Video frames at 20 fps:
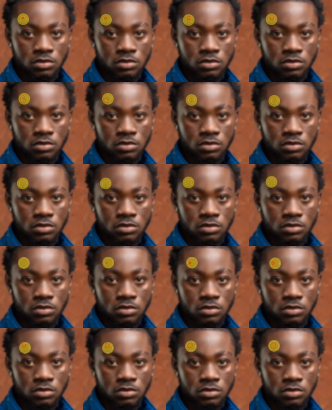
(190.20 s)

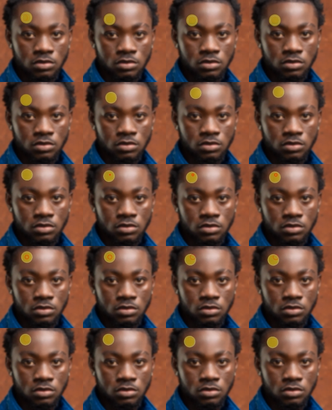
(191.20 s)
(no one is talking)